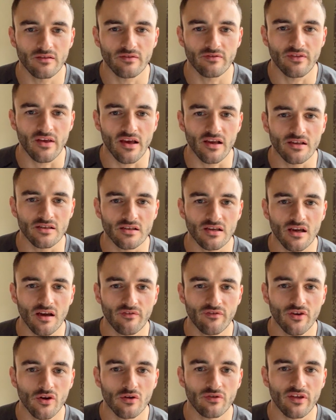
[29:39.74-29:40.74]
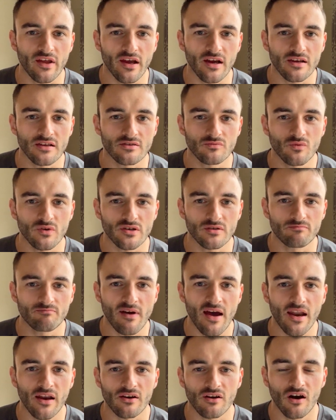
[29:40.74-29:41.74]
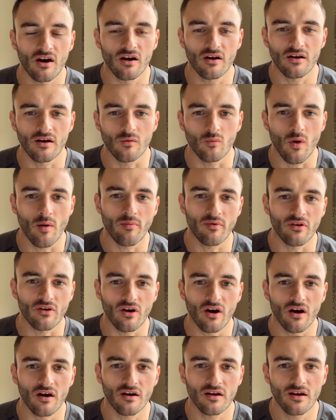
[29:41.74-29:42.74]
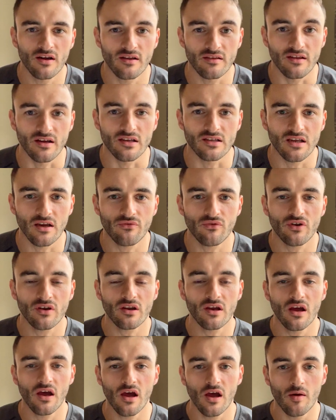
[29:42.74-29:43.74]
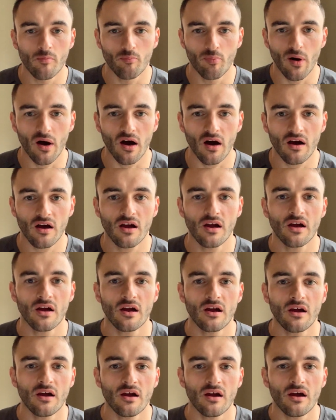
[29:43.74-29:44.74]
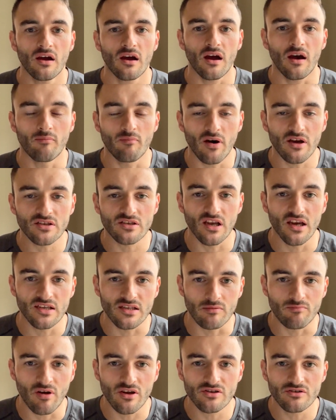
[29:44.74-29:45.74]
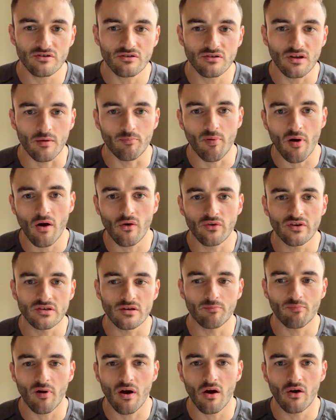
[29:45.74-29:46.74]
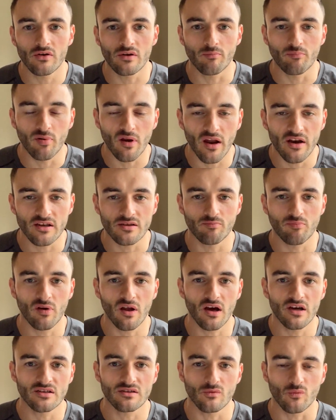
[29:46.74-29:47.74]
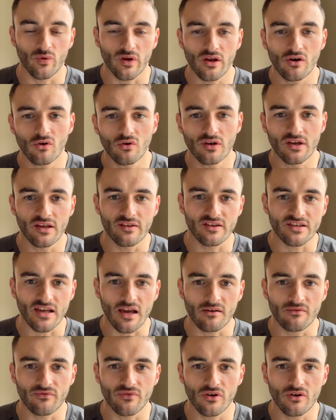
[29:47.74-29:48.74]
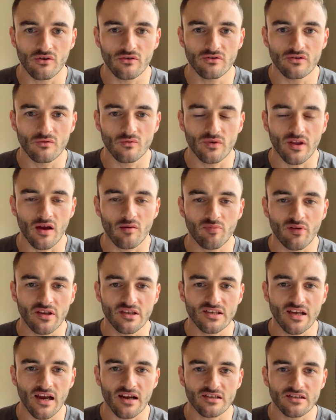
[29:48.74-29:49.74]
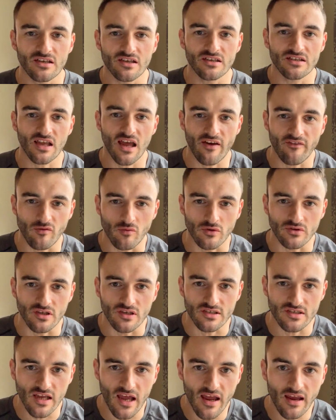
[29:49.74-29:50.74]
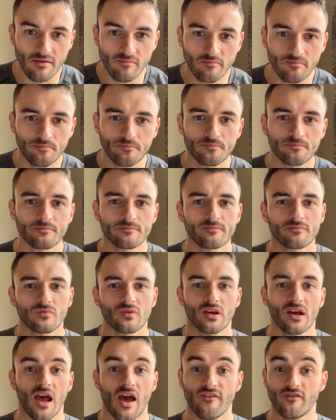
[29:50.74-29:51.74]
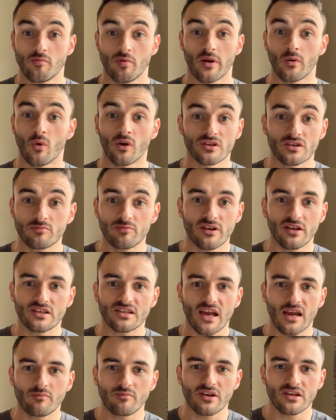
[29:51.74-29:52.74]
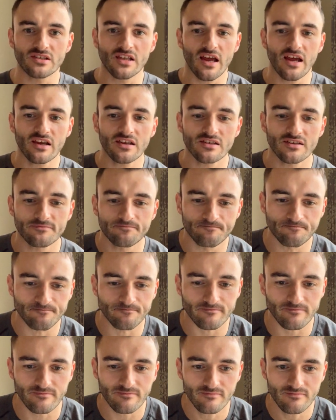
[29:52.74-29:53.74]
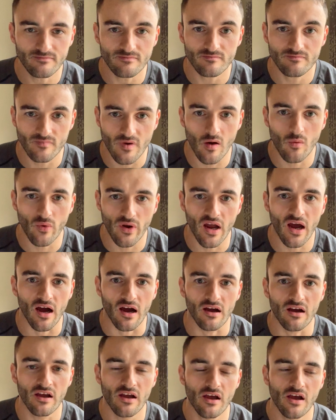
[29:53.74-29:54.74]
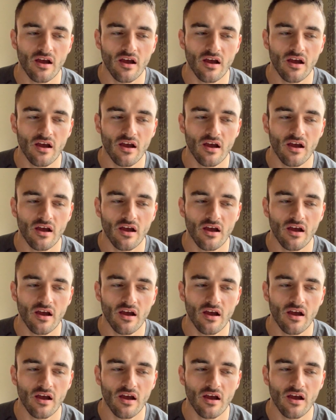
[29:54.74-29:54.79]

there's a few things which men have got and women have got that are different, but a muscle is a muscle, a bone is a bone, blood is blood. We all eat the same food. Without being sexist, everyone's the same. Everybody wants to be the same these days, and we are.